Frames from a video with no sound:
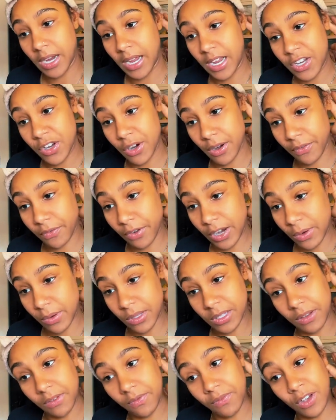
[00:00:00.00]
They're in your
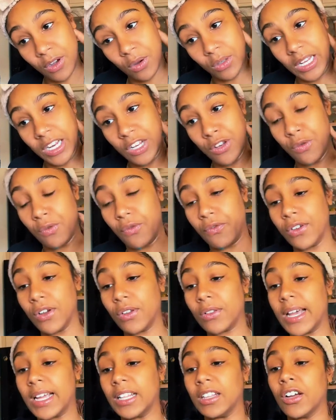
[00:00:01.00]
frequency field and you
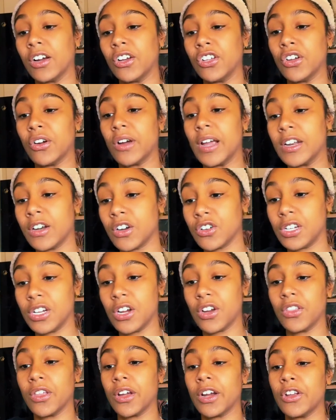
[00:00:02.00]
feel like they're your
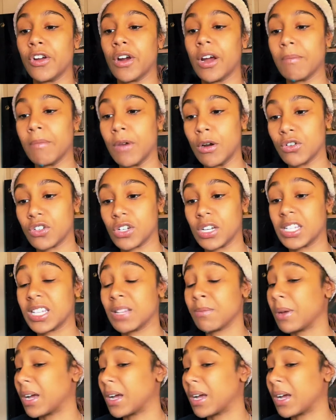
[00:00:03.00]
energy or they're your emotions.